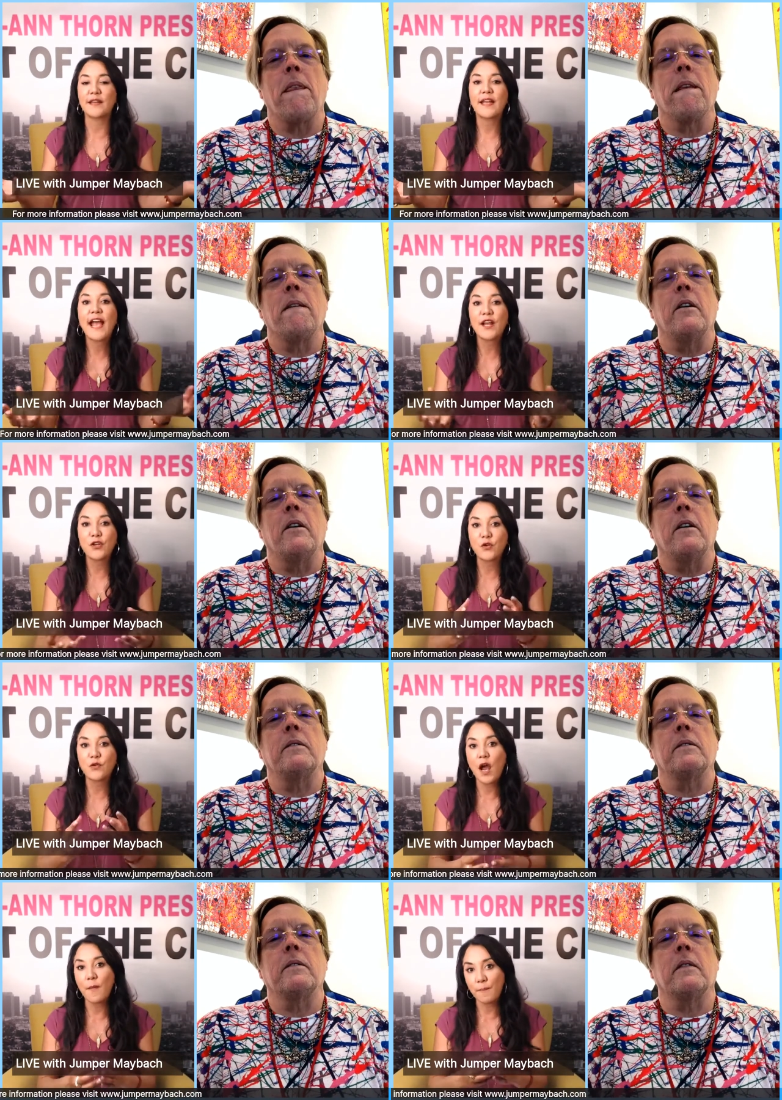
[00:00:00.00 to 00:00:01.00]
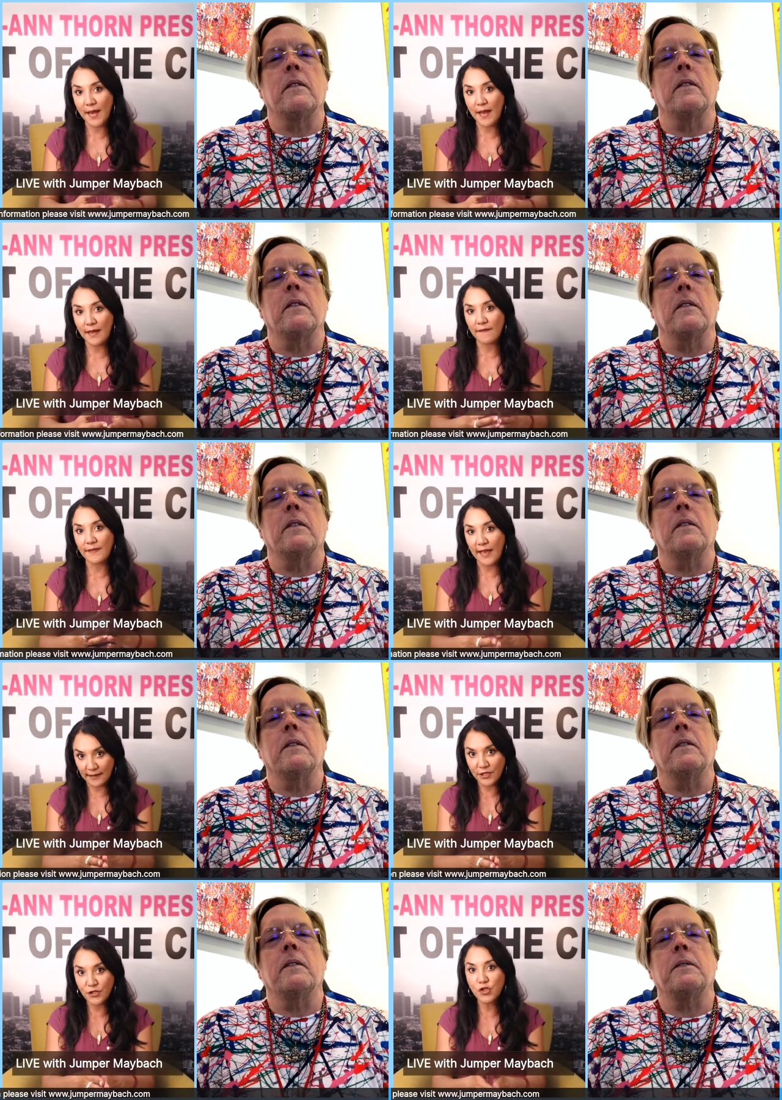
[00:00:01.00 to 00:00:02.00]
Speaker 1: had you not been that
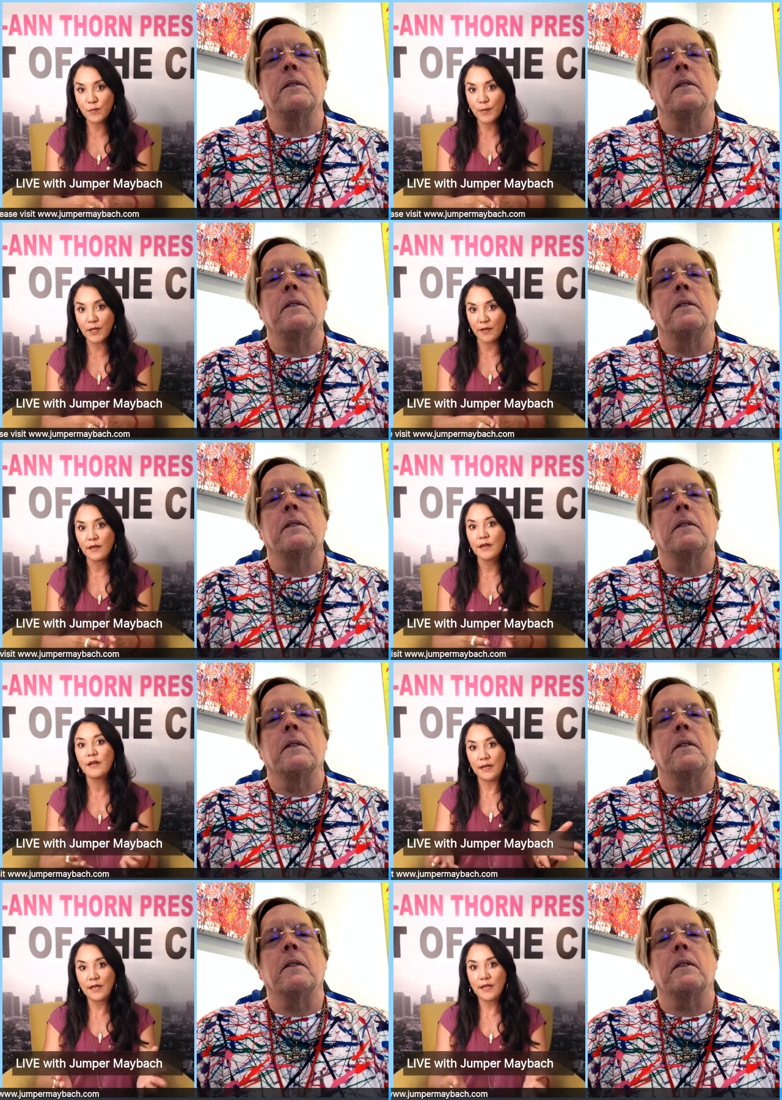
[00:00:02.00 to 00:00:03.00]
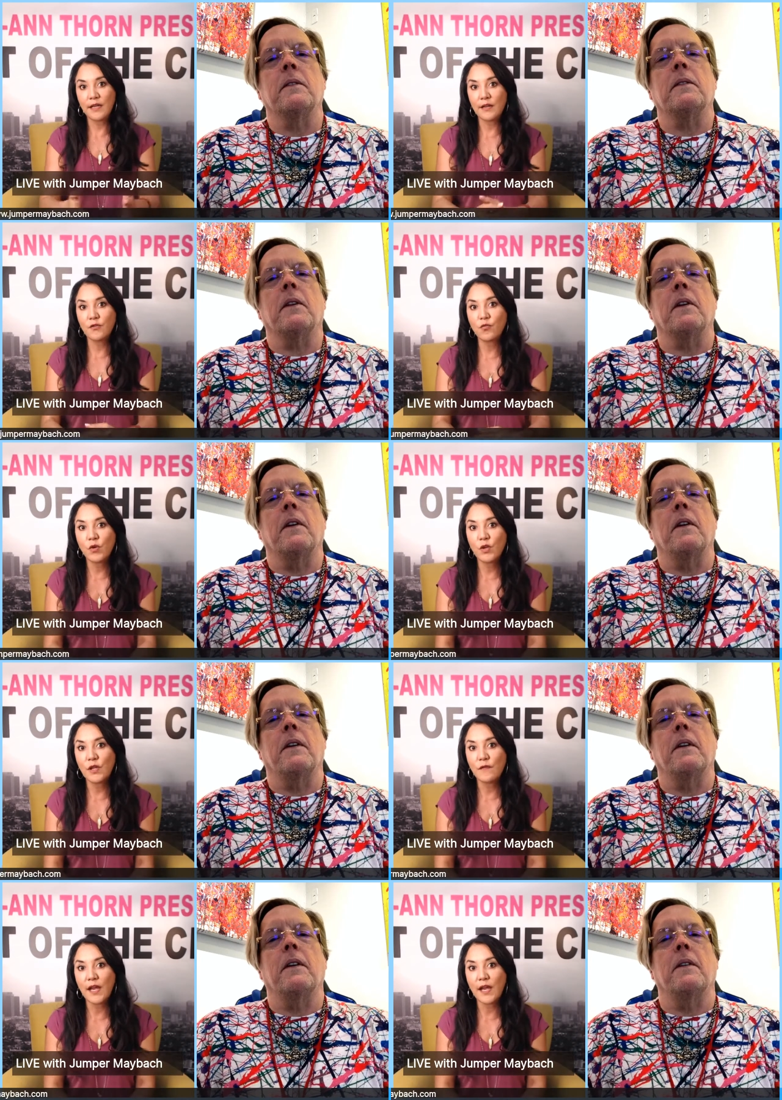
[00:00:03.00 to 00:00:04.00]
linchpin in,
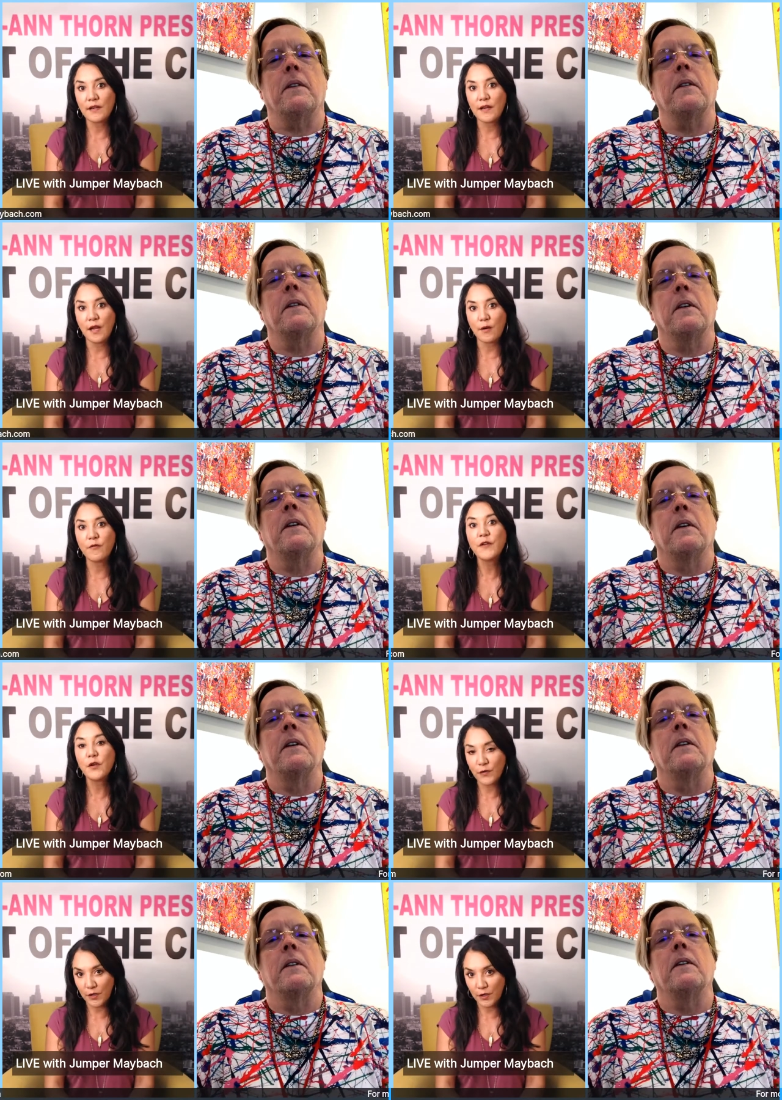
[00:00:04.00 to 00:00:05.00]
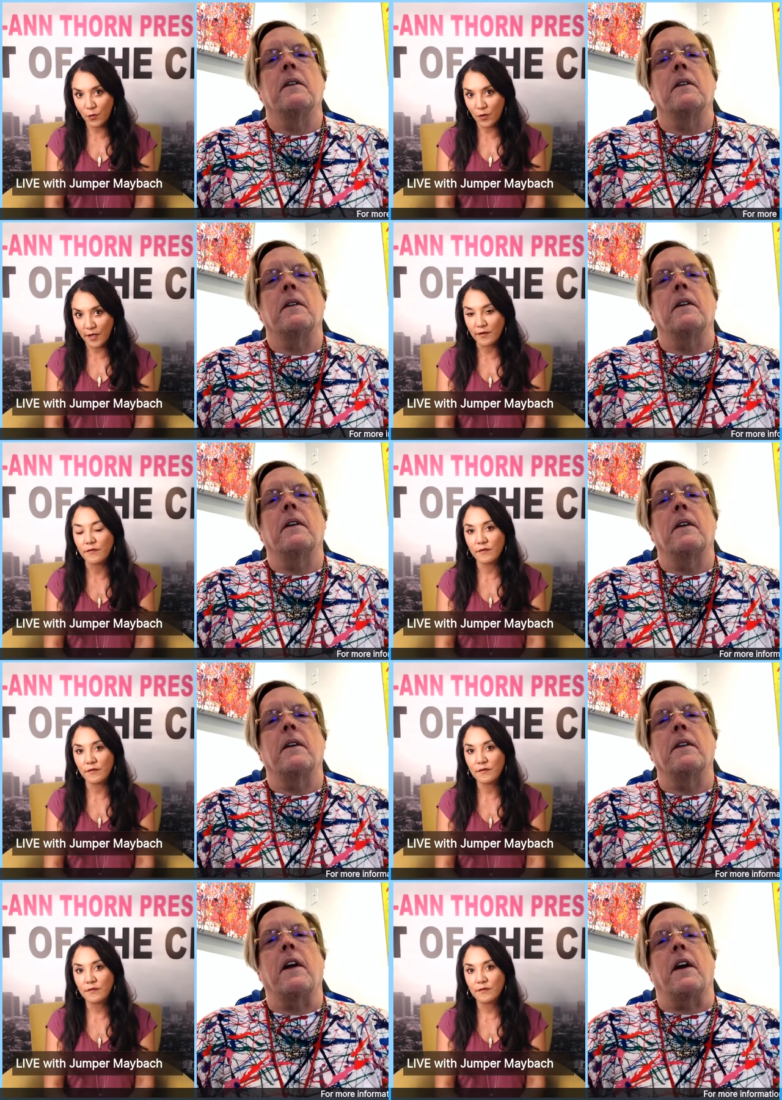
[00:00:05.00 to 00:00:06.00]
in that uh, field that you were in.
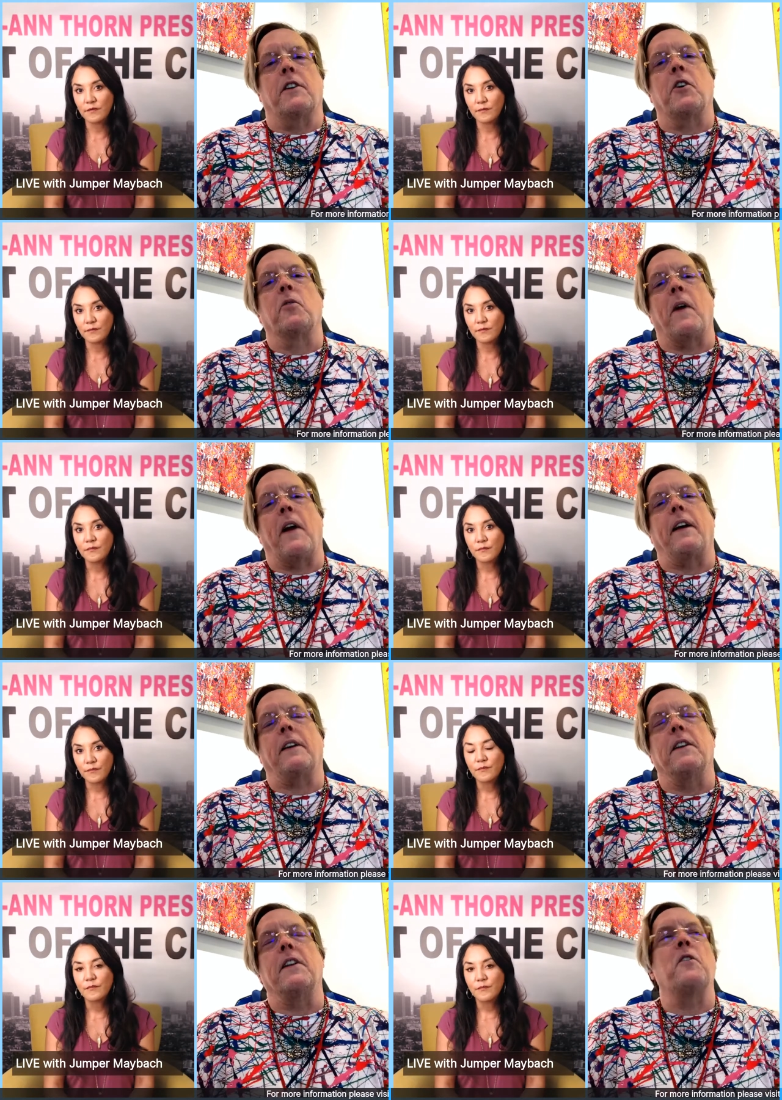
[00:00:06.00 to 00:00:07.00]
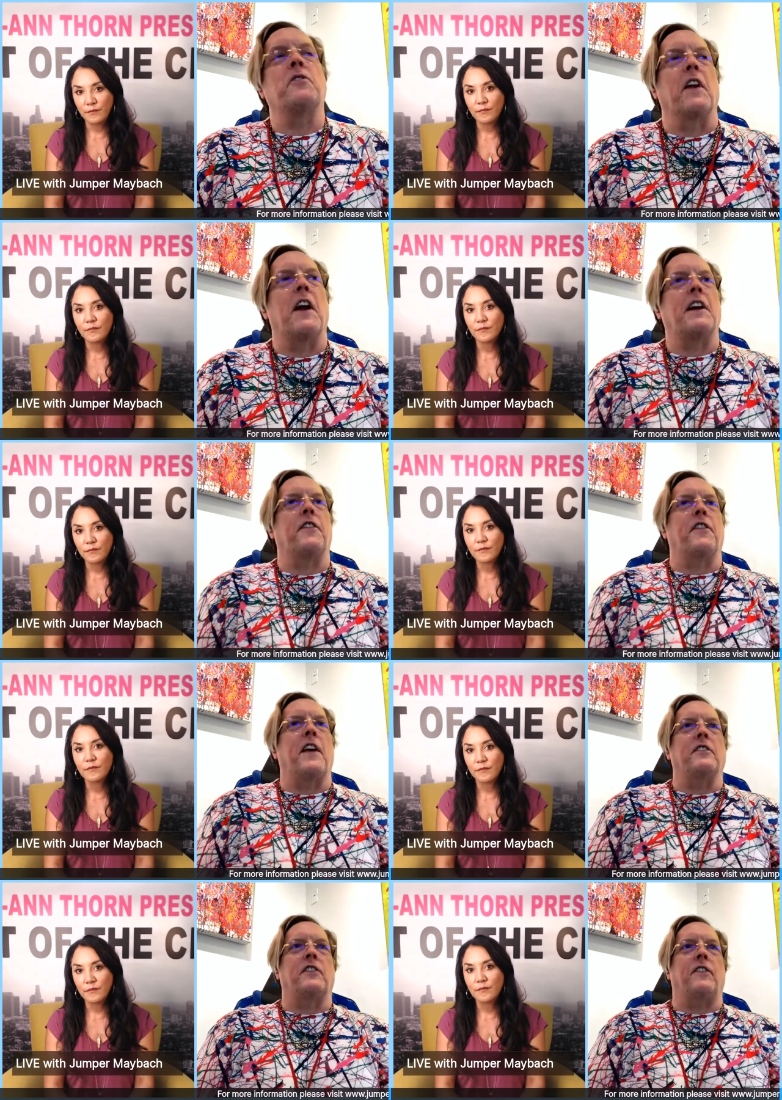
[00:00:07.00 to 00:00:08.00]
Speaker 2: Yeah, correct. And there's a lot of
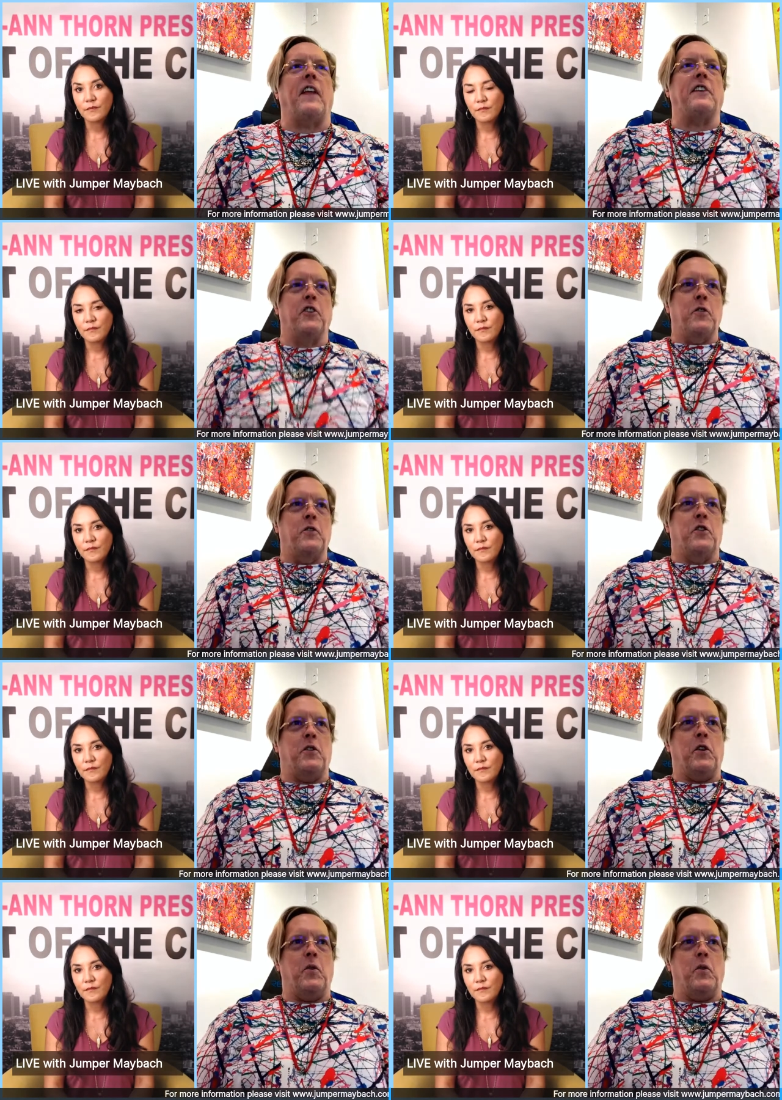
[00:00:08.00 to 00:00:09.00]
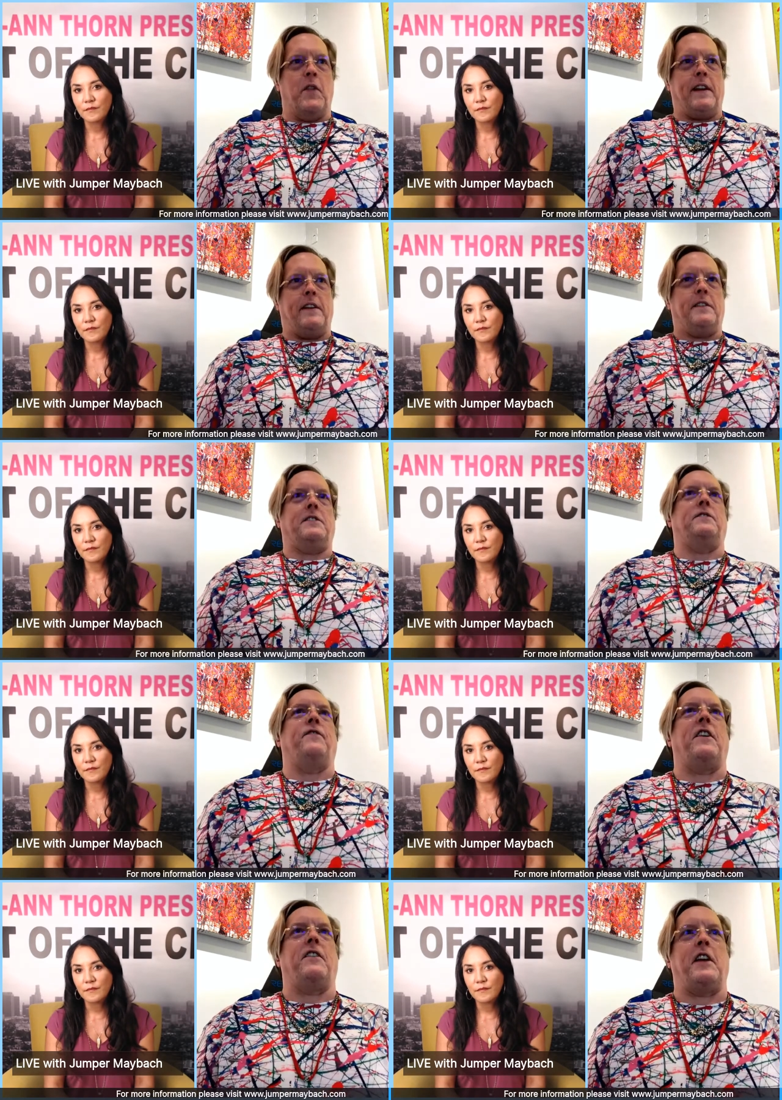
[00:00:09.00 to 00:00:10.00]
things that they do to you that is
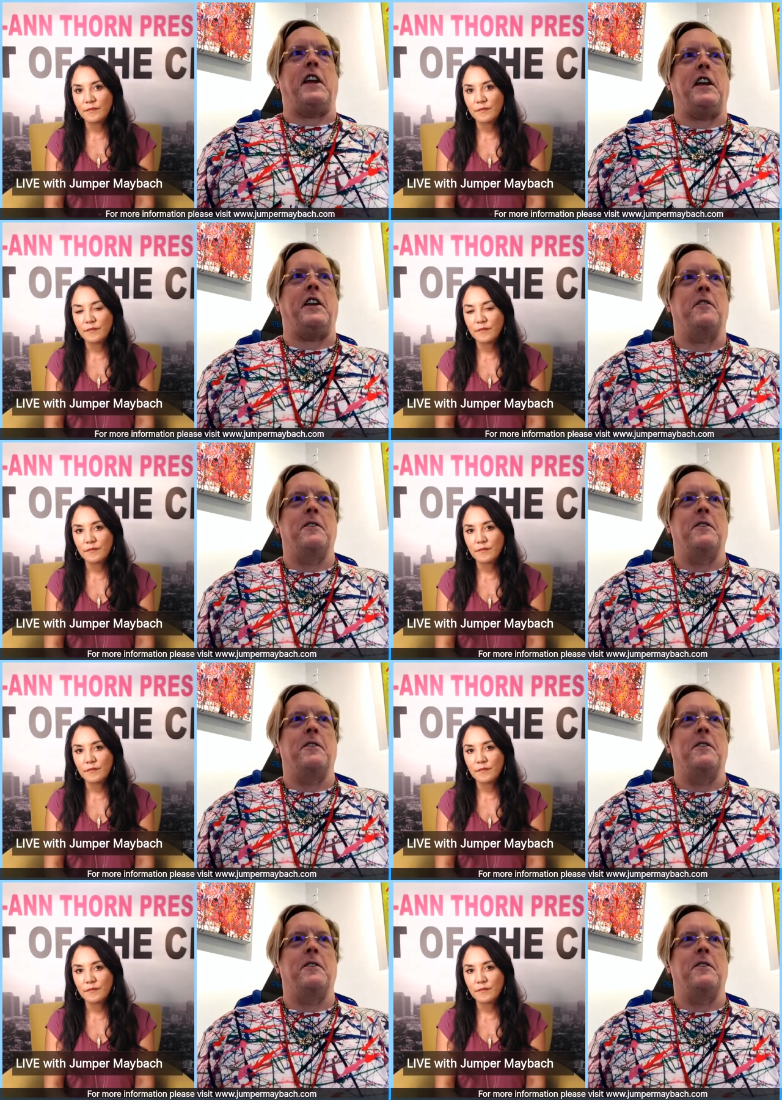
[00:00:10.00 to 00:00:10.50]
very